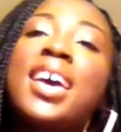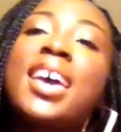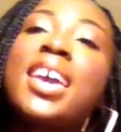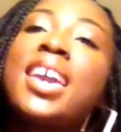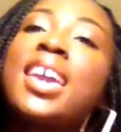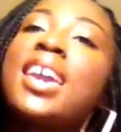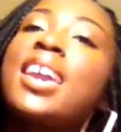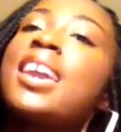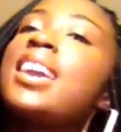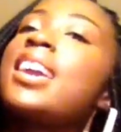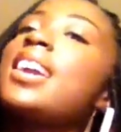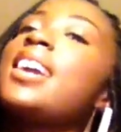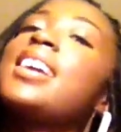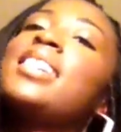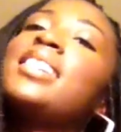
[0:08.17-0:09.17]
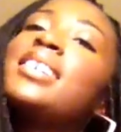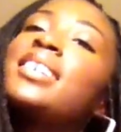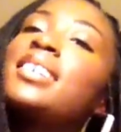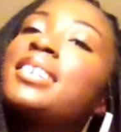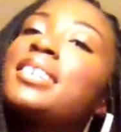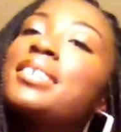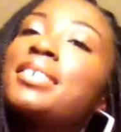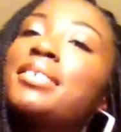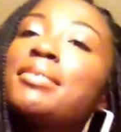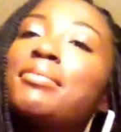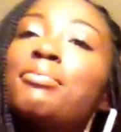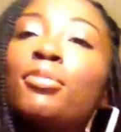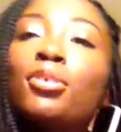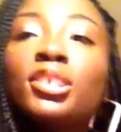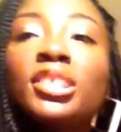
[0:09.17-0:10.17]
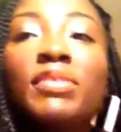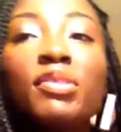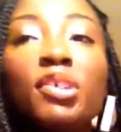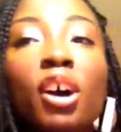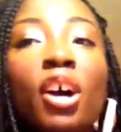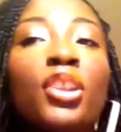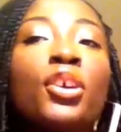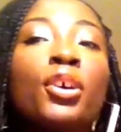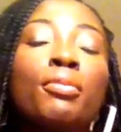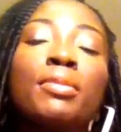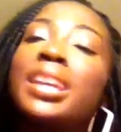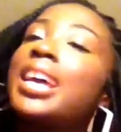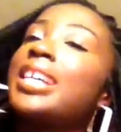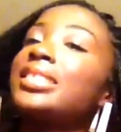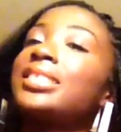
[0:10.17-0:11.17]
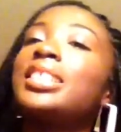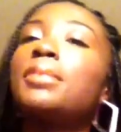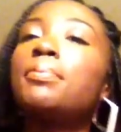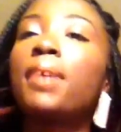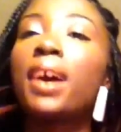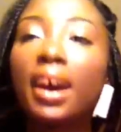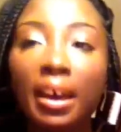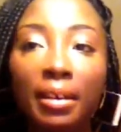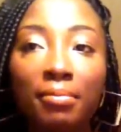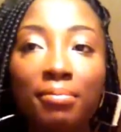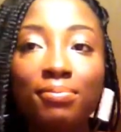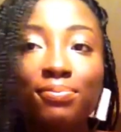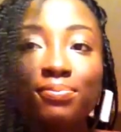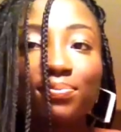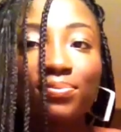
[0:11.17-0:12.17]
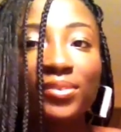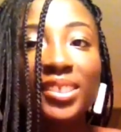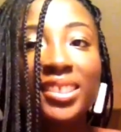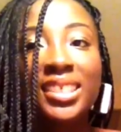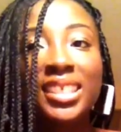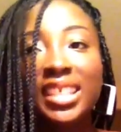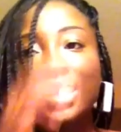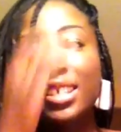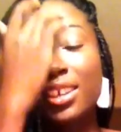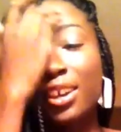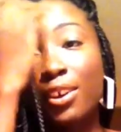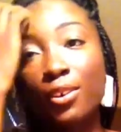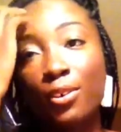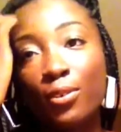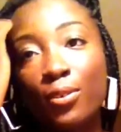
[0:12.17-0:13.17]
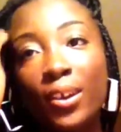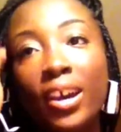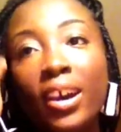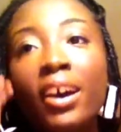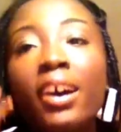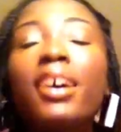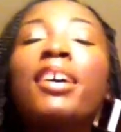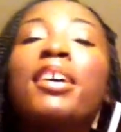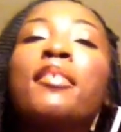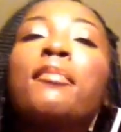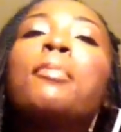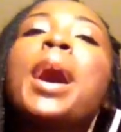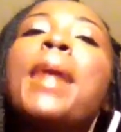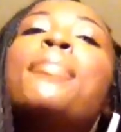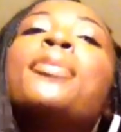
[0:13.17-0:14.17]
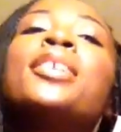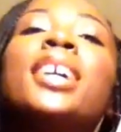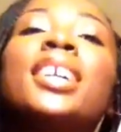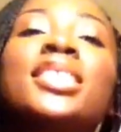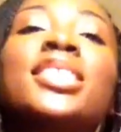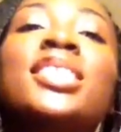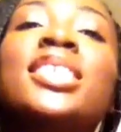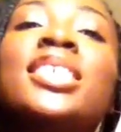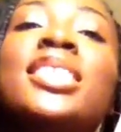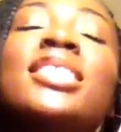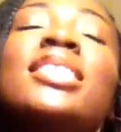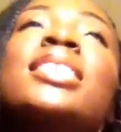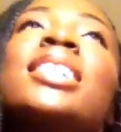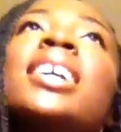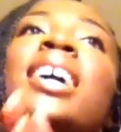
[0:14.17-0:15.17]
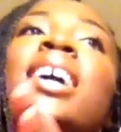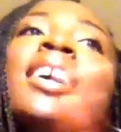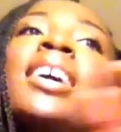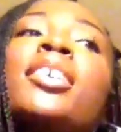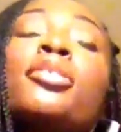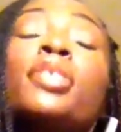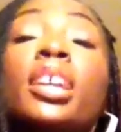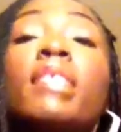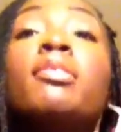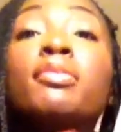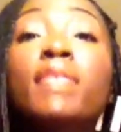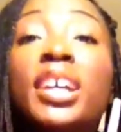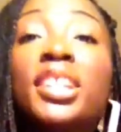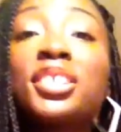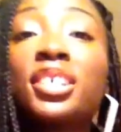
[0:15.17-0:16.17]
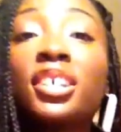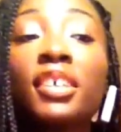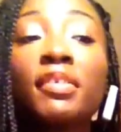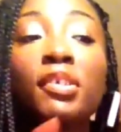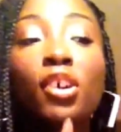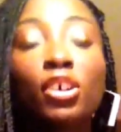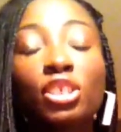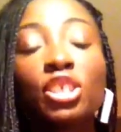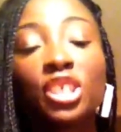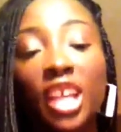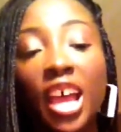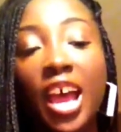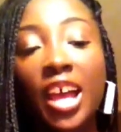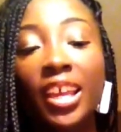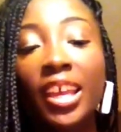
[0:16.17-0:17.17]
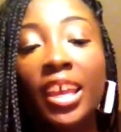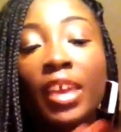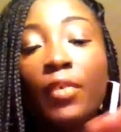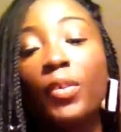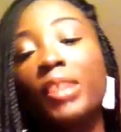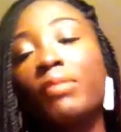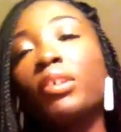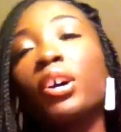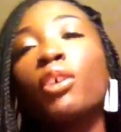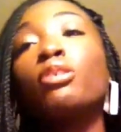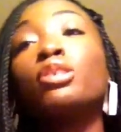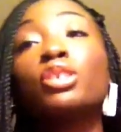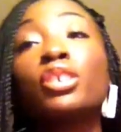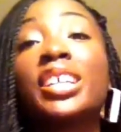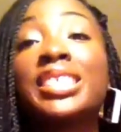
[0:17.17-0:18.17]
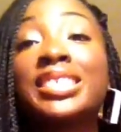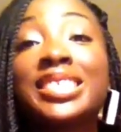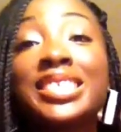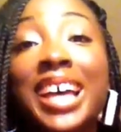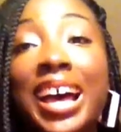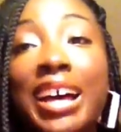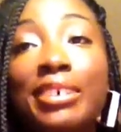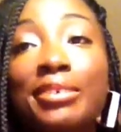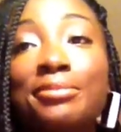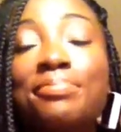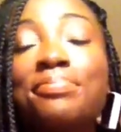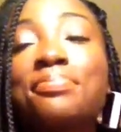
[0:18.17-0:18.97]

And most of you all know me as NitaPOP, CEO of Pop Productions, creative director of Culture Shock, and one of the hosts on EnStyle.